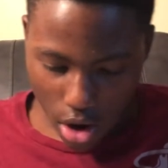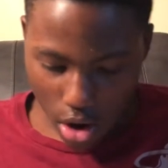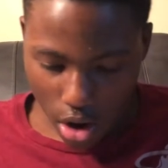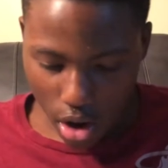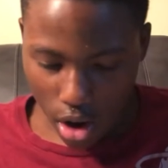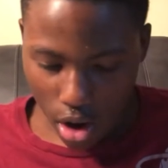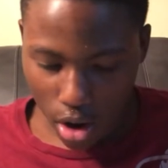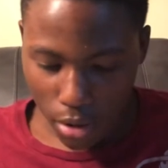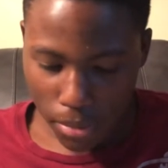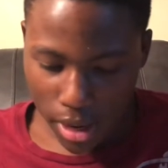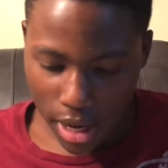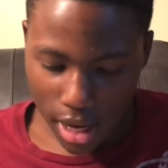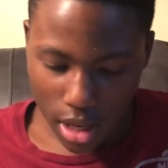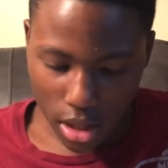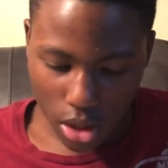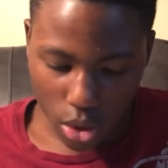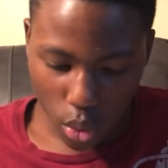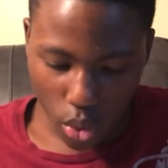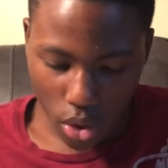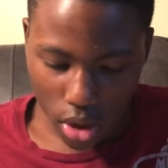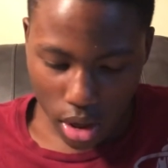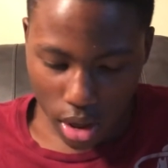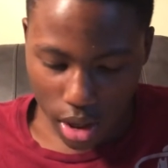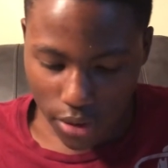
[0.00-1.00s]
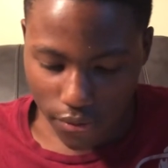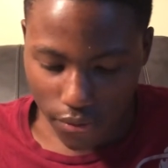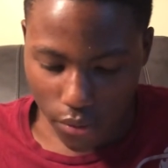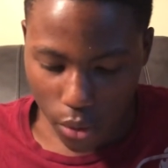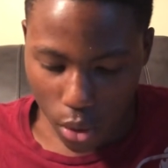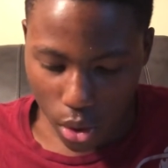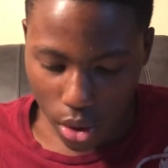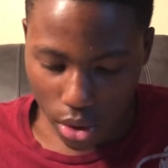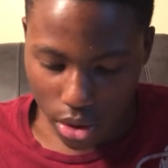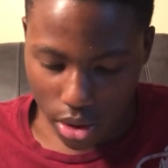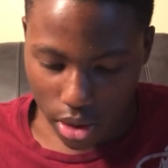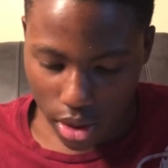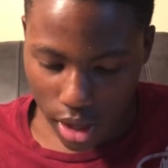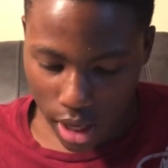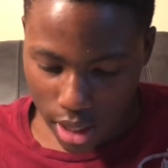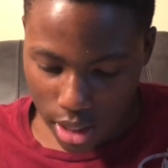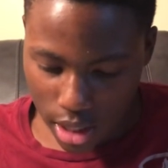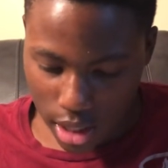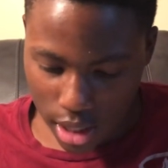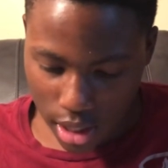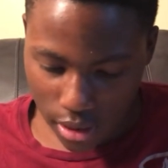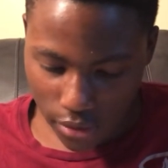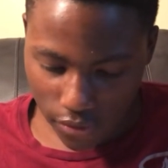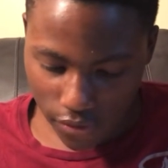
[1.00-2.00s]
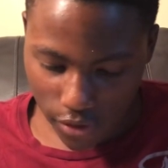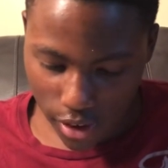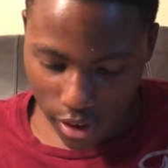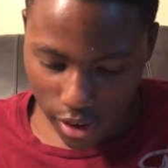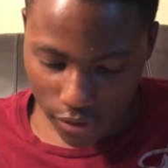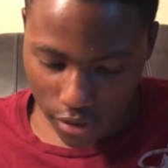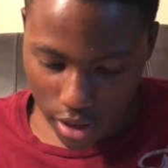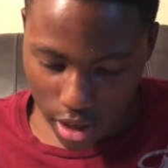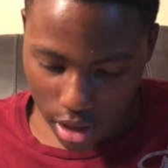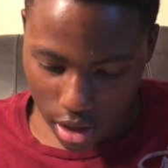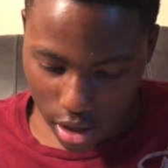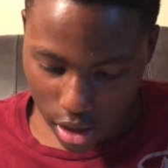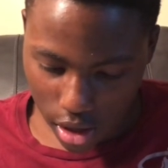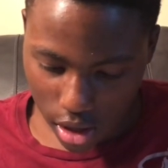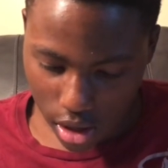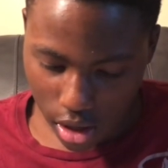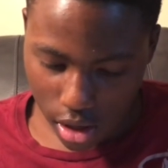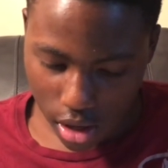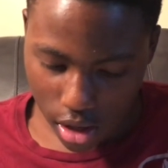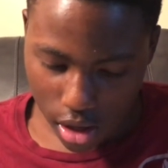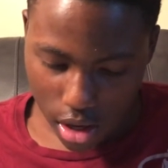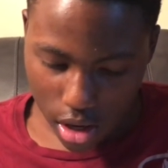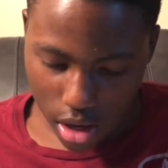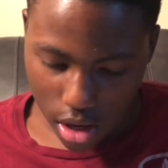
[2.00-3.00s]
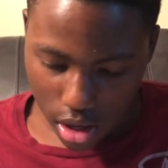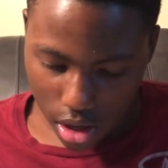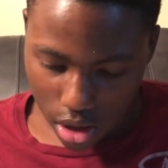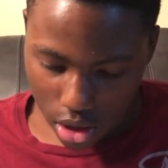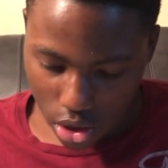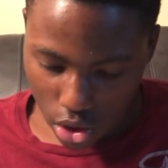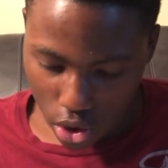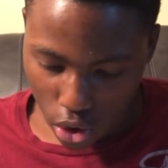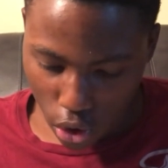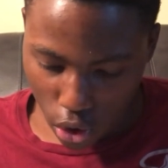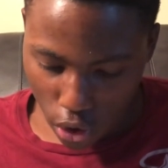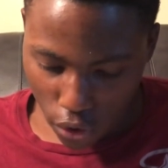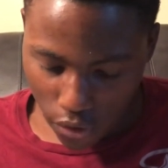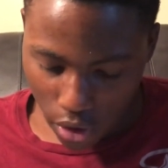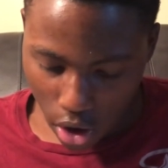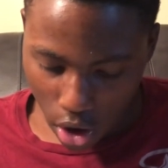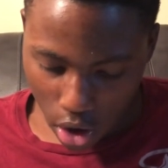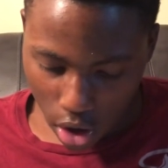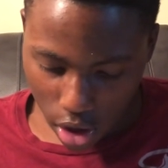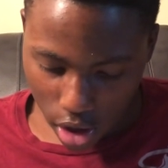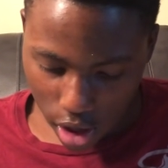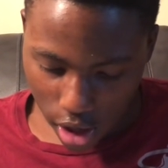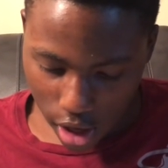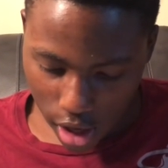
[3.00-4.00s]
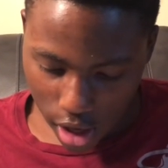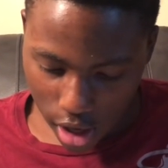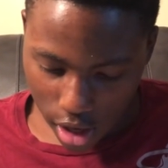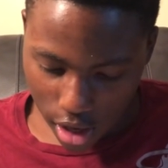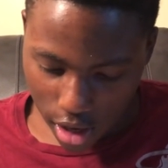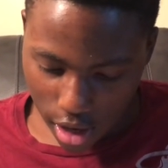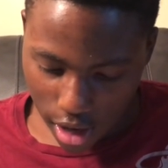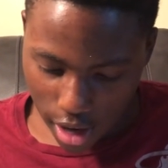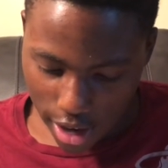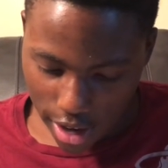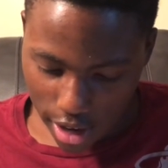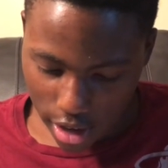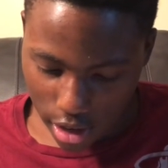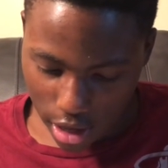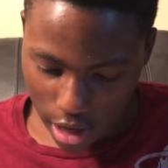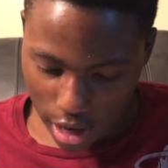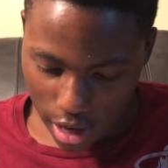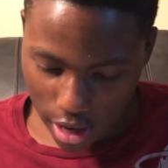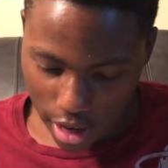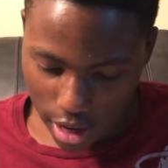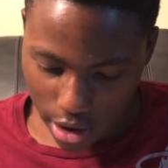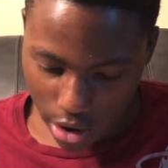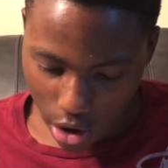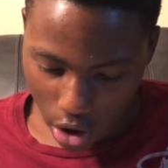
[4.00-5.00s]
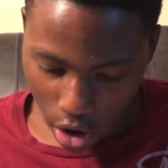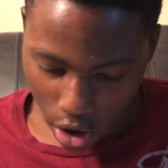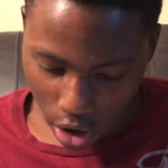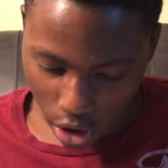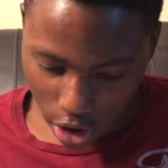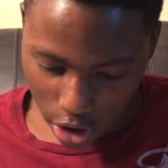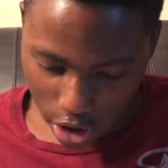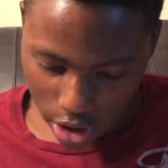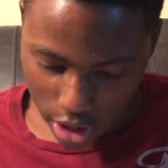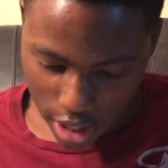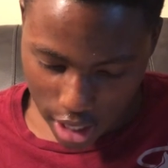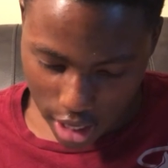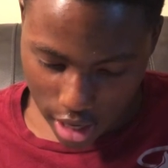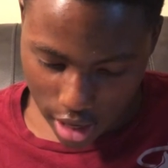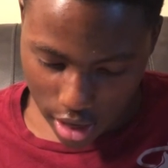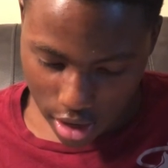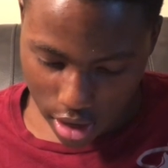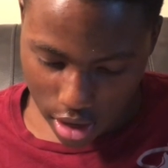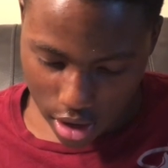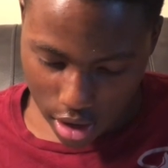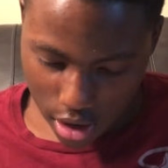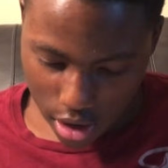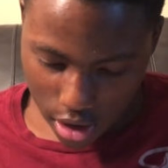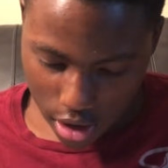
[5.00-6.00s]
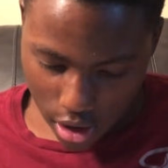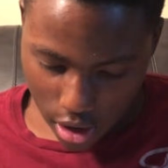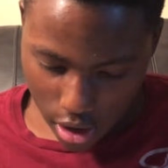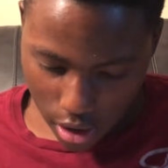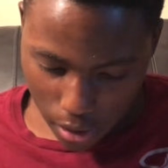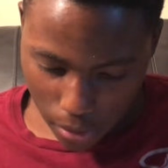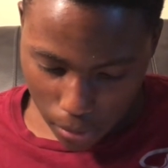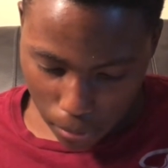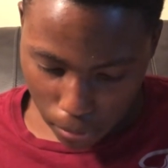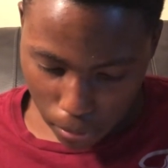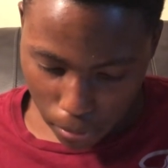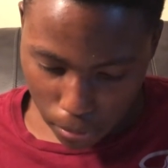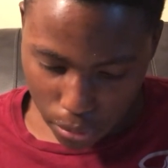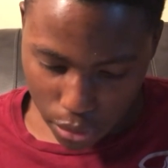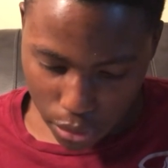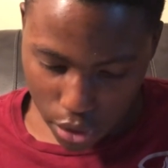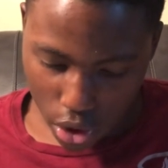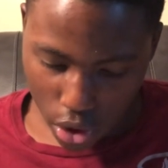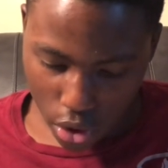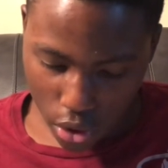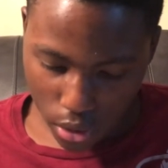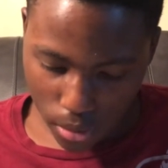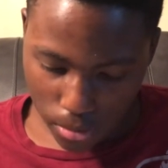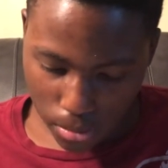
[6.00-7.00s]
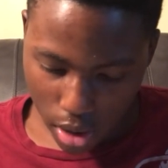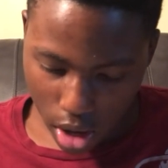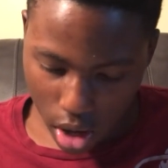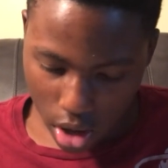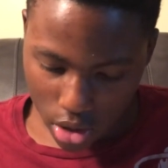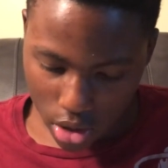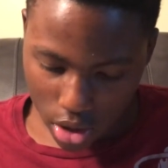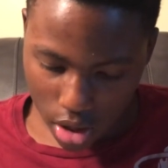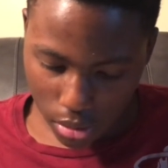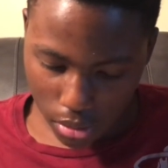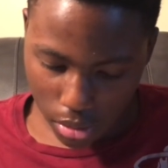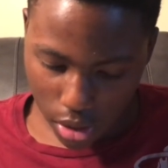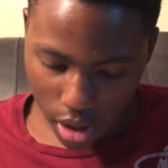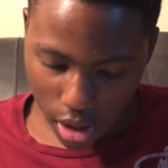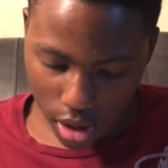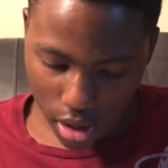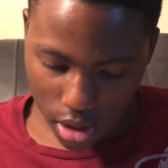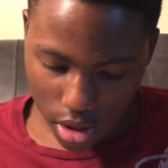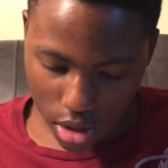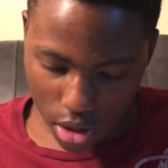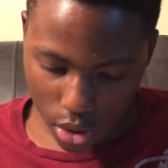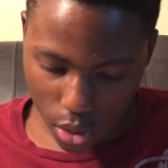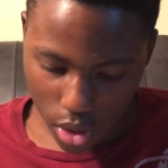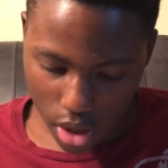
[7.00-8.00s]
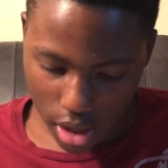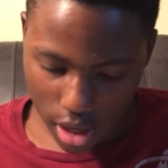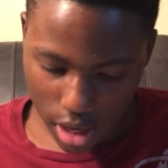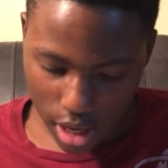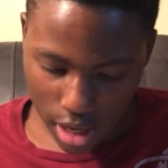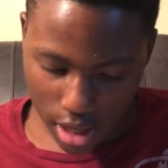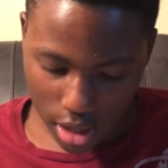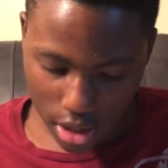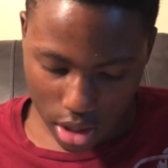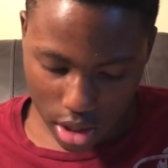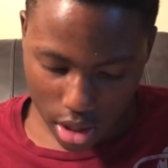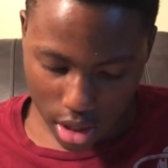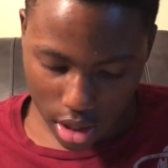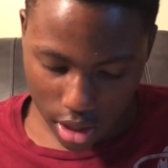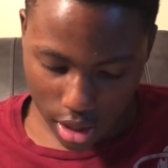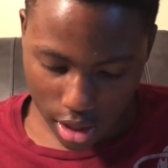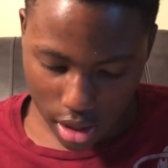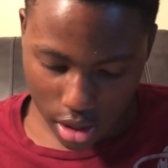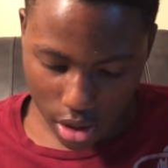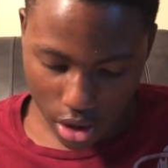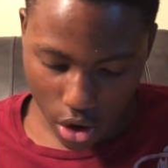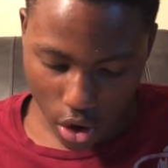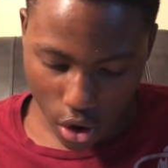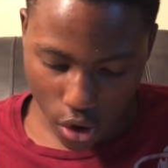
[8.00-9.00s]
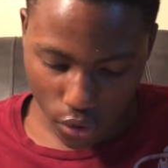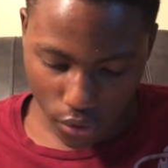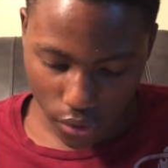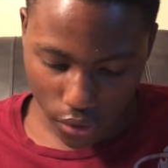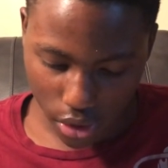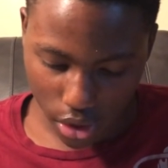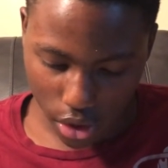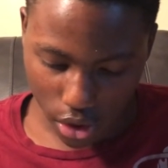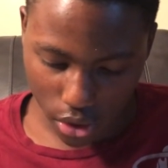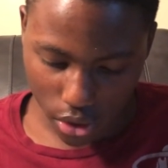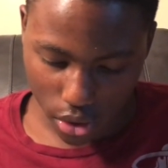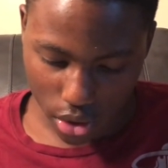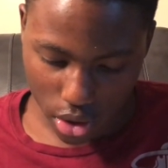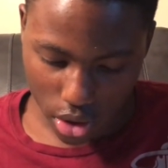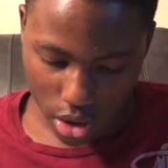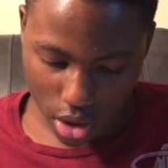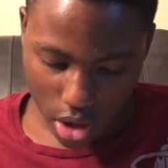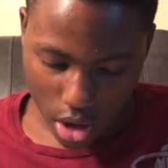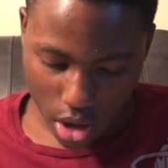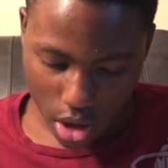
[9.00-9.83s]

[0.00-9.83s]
On May 24, 1959, Duvalier had a heart attack, due possibly to an insulin overdose.